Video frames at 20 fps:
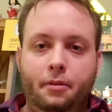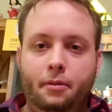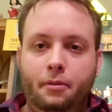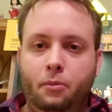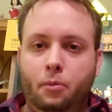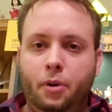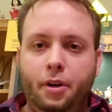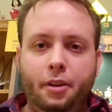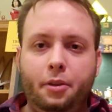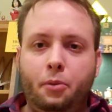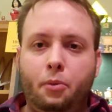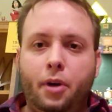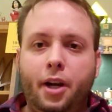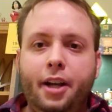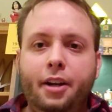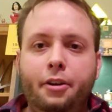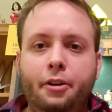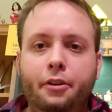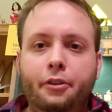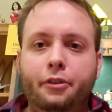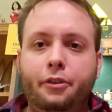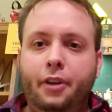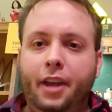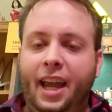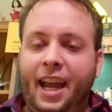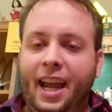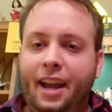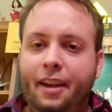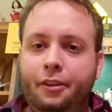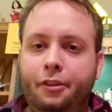one of the writers
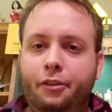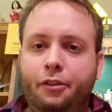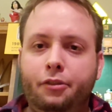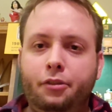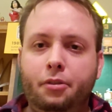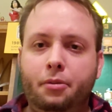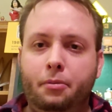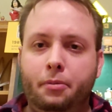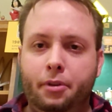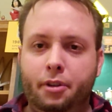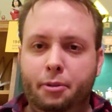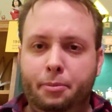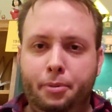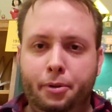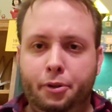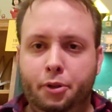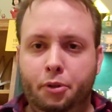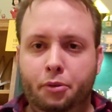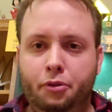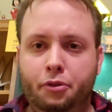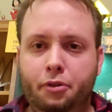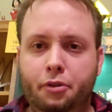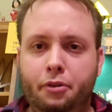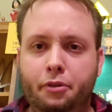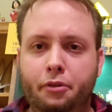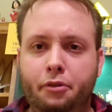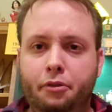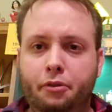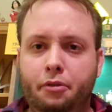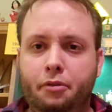asked one of the
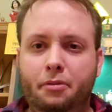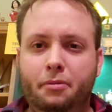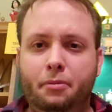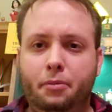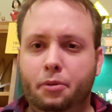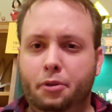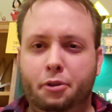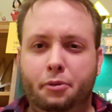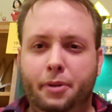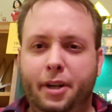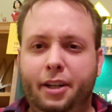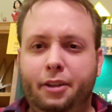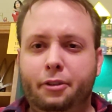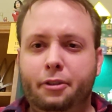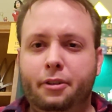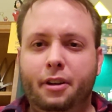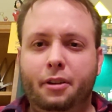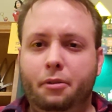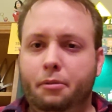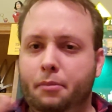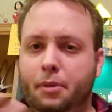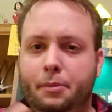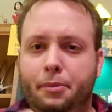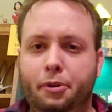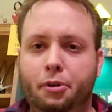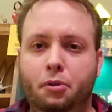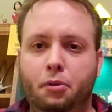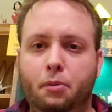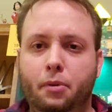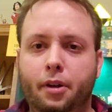producers or the director, I don't remember
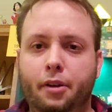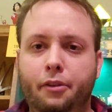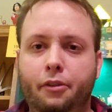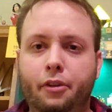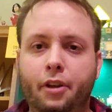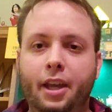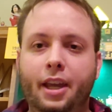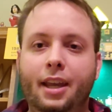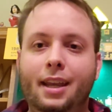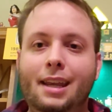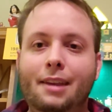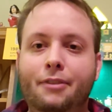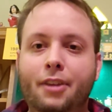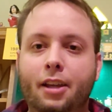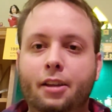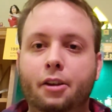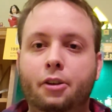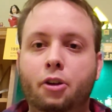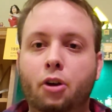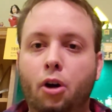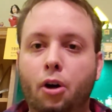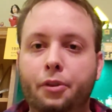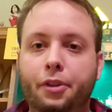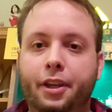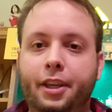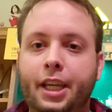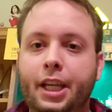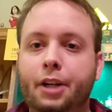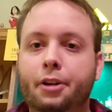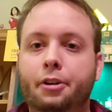who it was, if they could call the
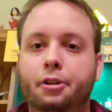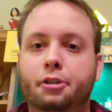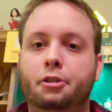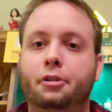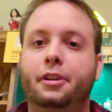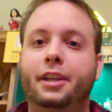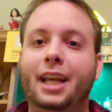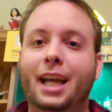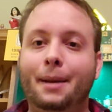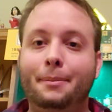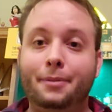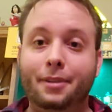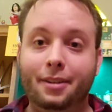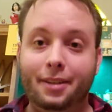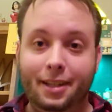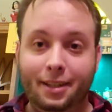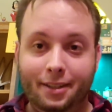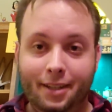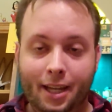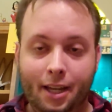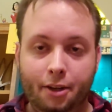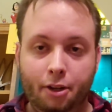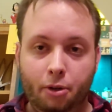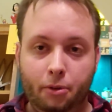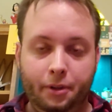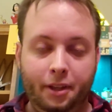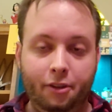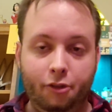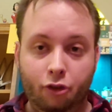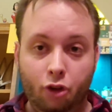character Captain Nintendo,
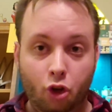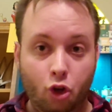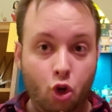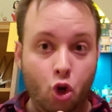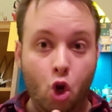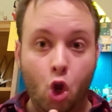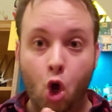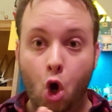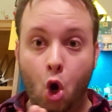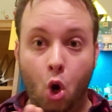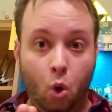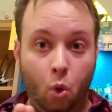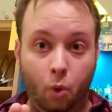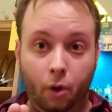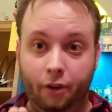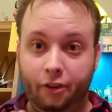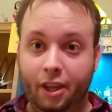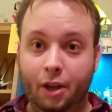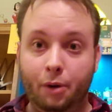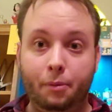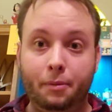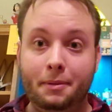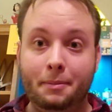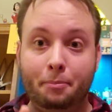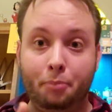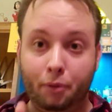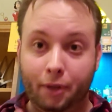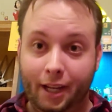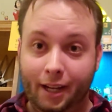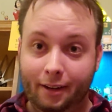and they said no, because that would be
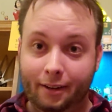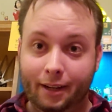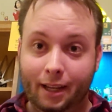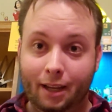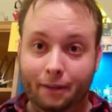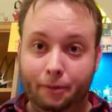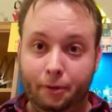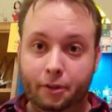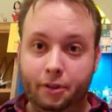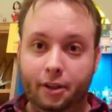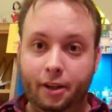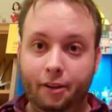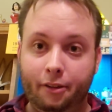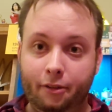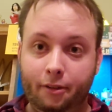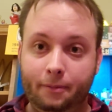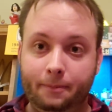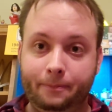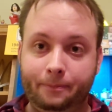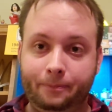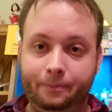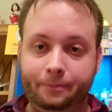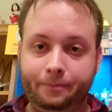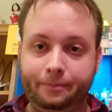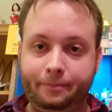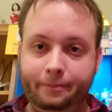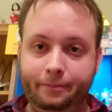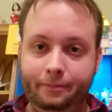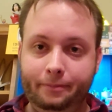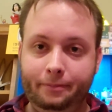blatant advertising.
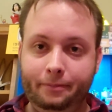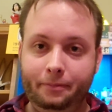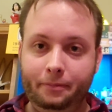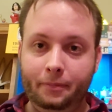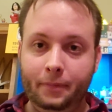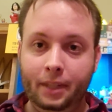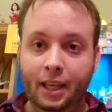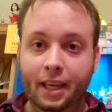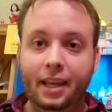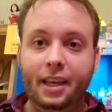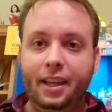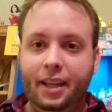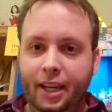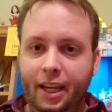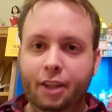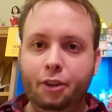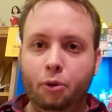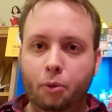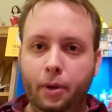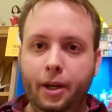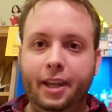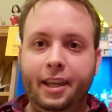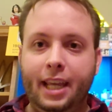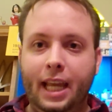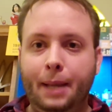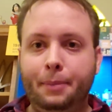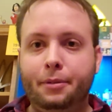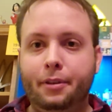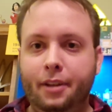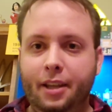Either way,
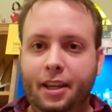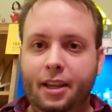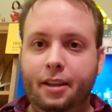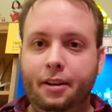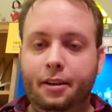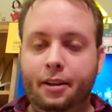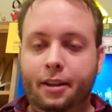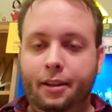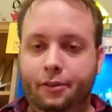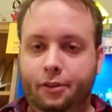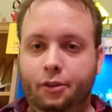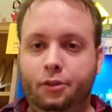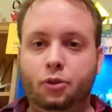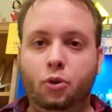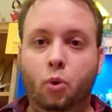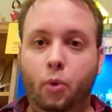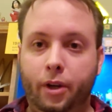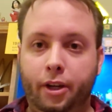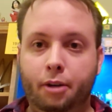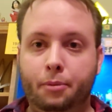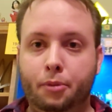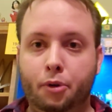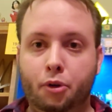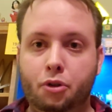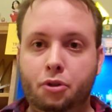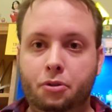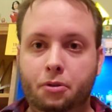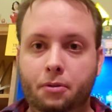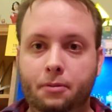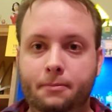Captain N is a toy
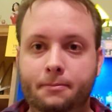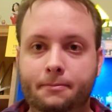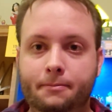commercial.